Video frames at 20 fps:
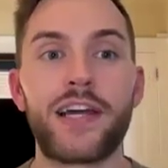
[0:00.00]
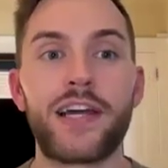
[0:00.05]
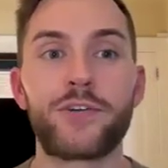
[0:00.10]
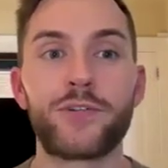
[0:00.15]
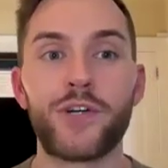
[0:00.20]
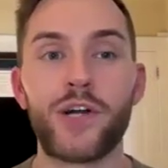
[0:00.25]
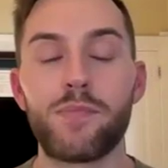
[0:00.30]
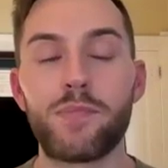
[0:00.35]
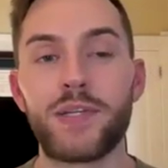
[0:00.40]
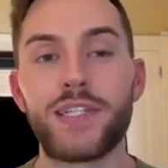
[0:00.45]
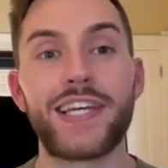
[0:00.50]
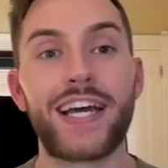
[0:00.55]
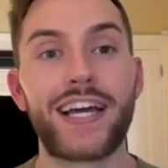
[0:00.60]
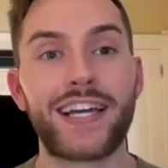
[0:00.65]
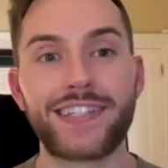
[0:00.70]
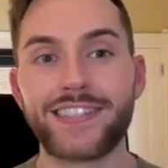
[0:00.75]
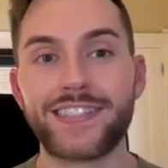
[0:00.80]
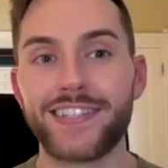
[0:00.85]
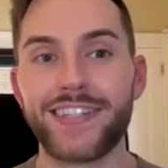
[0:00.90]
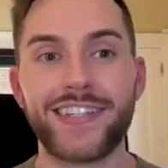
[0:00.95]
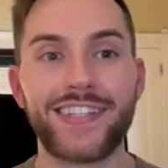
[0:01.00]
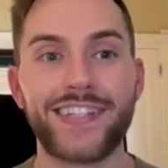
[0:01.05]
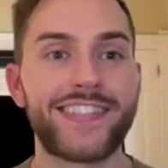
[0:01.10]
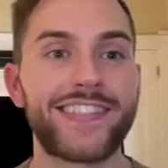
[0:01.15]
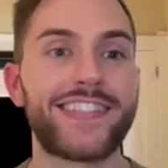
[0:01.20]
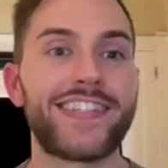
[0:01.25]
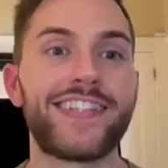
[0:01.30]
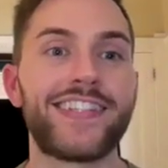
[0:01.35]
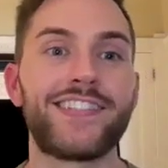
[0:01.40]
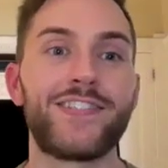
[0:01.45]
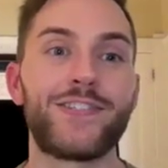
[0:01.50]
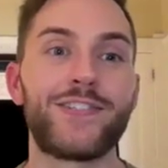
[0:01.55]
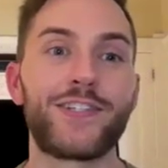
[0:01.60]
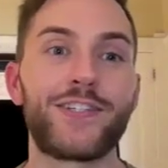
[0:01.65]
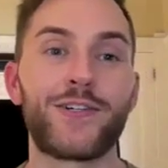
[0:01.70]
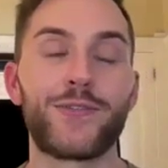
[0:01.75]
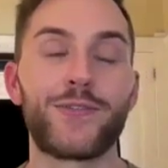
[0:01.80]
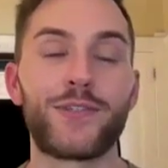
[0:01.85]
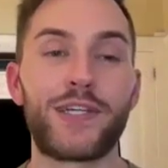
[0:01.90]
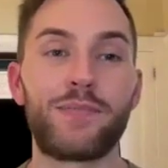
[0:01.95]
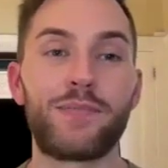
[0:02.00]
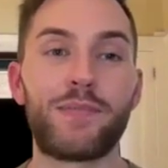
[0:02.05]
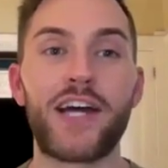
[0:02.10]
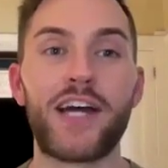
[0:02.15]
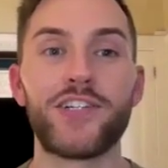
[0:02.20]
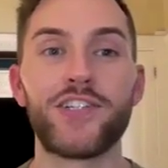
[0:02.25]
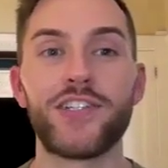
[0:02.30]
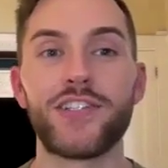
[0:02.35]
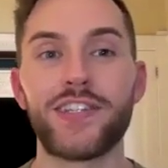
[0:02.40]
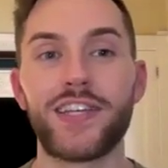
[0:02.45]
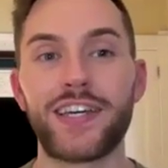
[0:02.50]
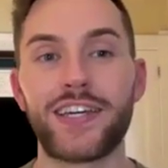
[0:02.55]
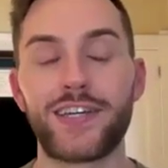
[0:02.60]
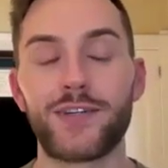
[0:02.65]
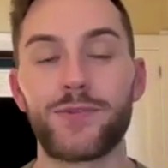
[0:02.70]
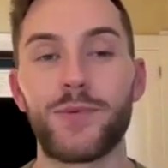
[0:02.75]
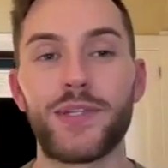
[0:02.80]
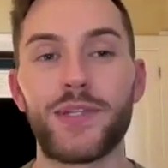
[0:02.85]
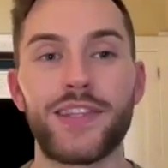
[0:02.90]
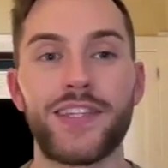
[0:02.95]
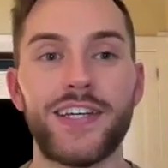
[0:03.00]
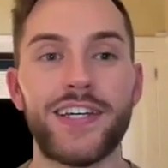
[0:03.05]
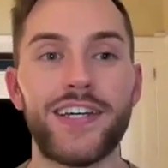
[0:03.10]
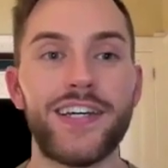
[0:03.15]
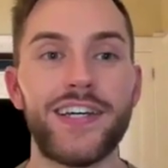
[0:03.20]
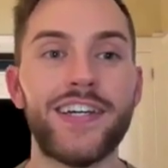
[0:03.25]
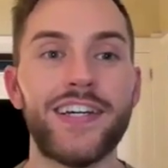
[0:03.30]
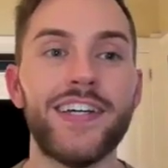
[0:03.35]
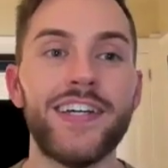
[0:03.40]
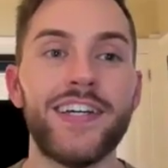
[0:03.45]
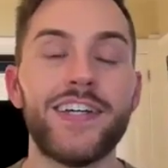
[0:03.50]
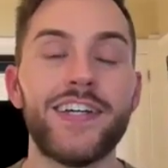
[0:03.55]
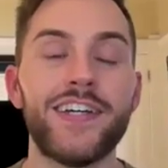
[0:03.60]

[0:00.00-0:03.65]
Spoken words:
I grew up in Texas, and you can only imagine like what the